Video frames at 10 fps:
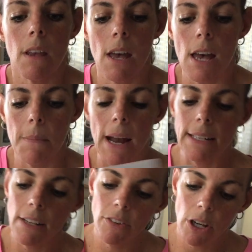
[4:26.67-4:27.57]
I
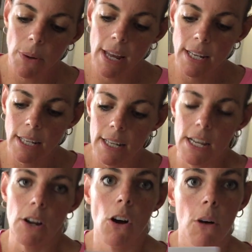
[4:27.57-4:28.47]
need to go ahead and cut
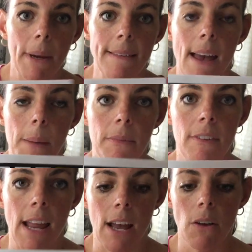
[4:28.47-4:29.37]
out all my tabs
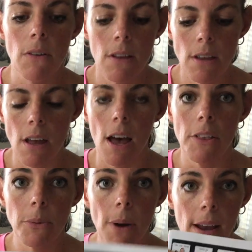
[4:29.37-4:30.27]
now.
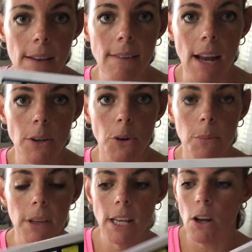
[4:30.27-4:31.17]
Otherwise, I
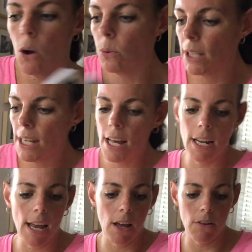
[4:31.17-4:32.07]
normally only cut
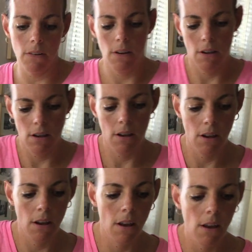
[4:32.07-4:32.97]
out
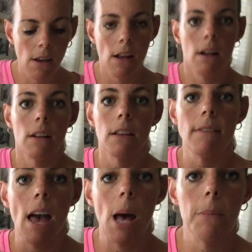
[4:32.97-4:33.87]
the
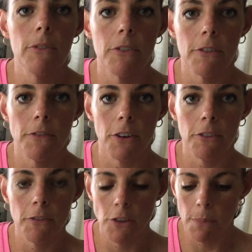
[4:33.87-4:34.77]
tabs for the
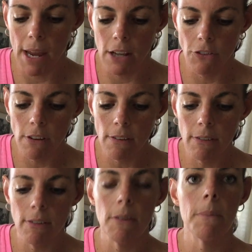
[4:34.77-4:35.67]
first few
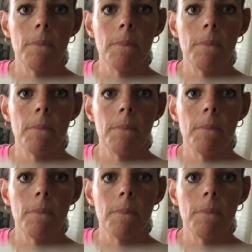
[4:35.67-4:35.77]
pages